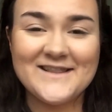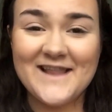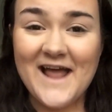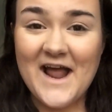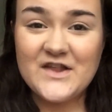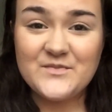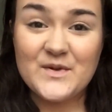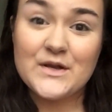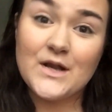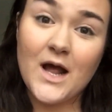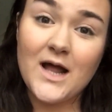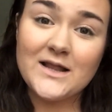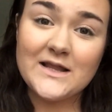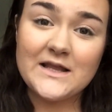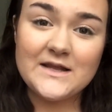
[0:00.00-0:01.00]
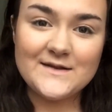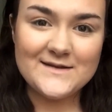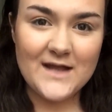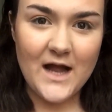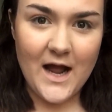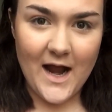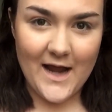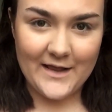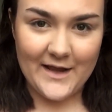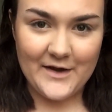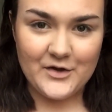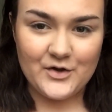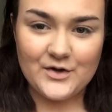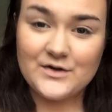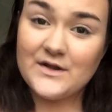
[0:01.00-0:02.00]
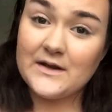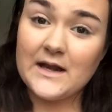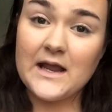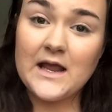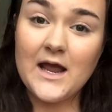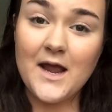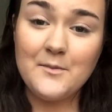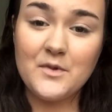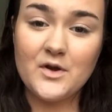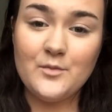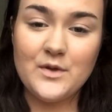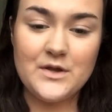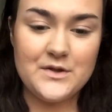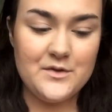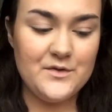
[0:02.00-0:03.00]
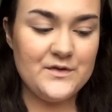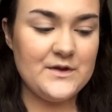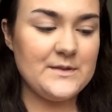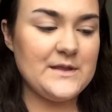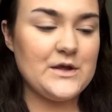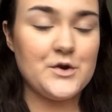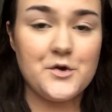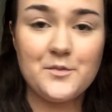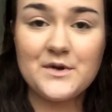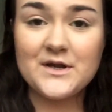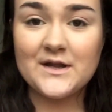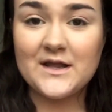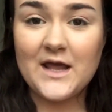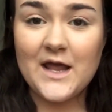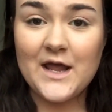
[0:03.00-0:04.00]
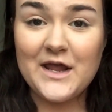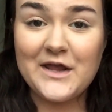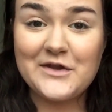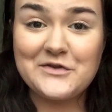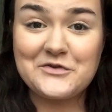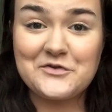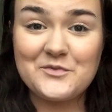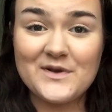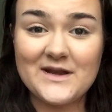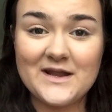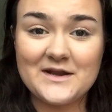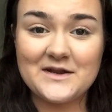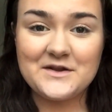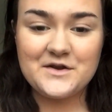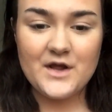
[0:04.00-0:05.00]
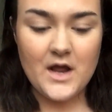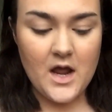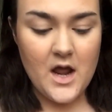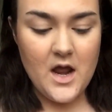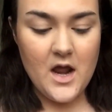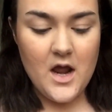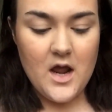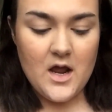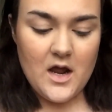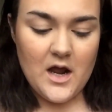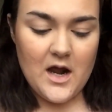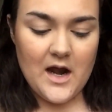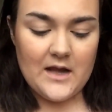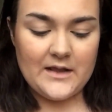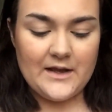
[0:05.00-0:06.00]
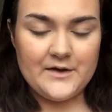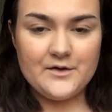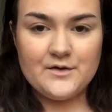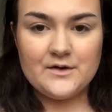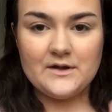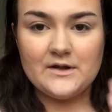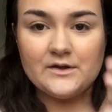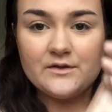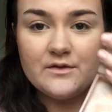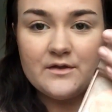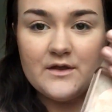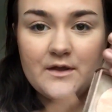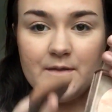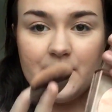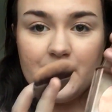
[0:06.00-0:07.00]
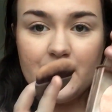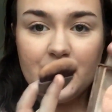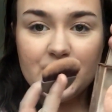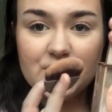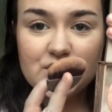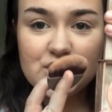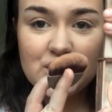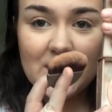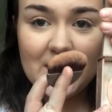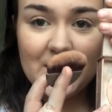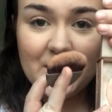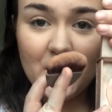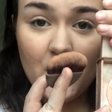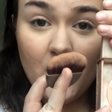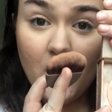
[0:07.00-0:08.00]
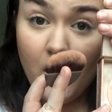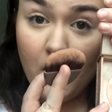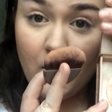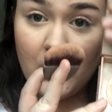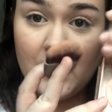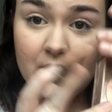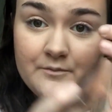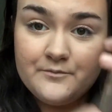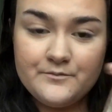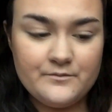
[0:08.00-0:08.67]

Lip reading: last but not least, highlighter. Today I'm going to be using the Urban Decay Illuminated highlighter. It's in the shade Aura,